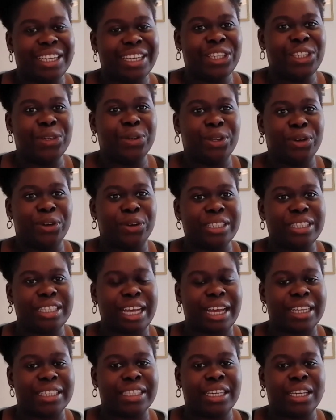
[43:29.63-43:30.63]
You looked
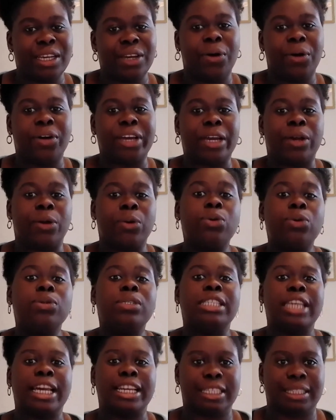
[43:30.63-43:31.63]
at, okay, who
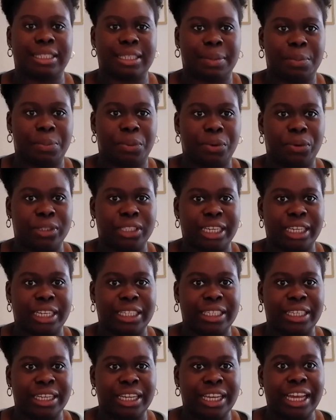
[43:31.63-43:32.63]
said it's
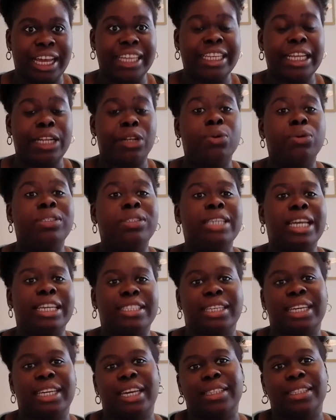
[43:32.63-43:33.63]
important, and then who
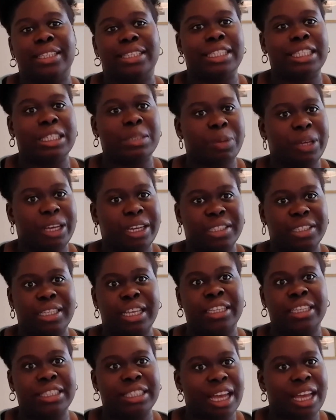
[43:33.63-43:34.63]
dedicated space
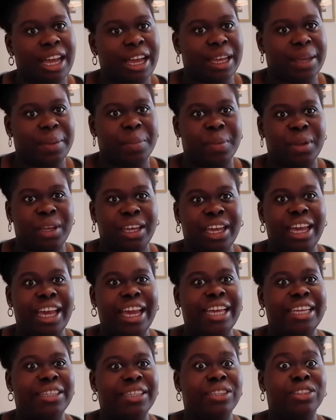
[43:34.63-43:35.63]
and time
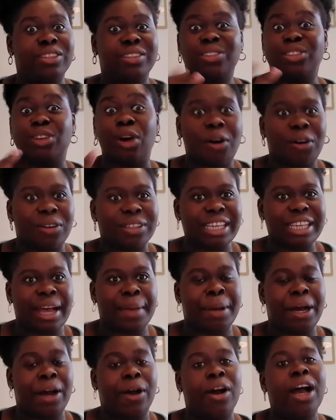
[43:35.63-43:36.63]
and thought
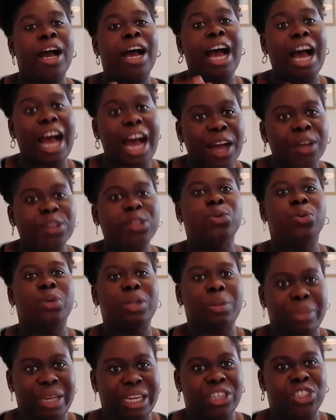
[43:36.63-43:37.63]
about how do we
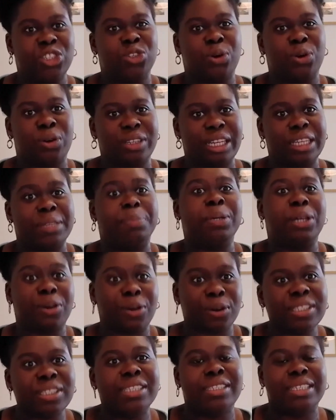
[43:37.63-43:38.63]
make sure that
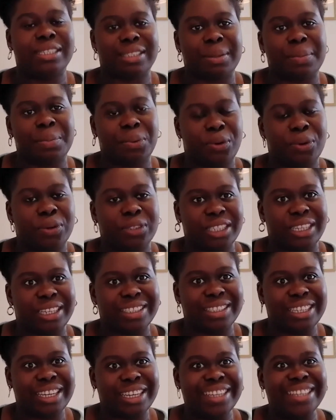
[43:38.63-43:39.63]
because it is
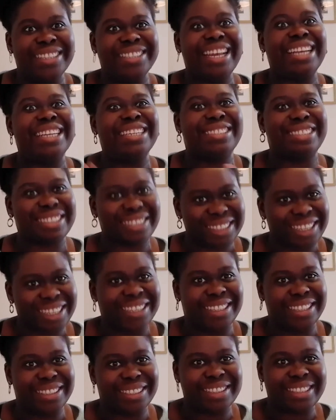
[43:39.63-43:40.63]
important,
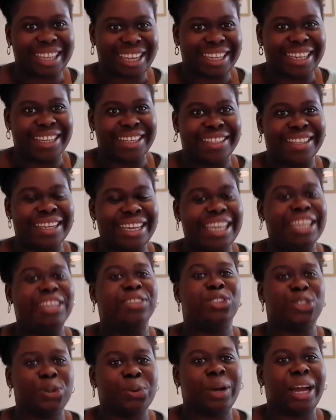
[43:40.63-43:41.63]
it is taken
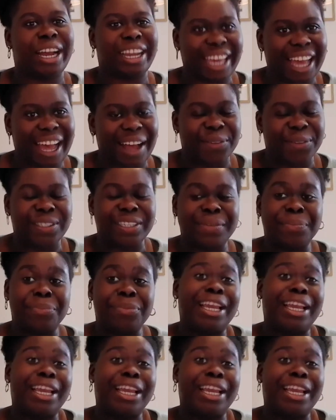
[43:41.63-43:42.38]
into account.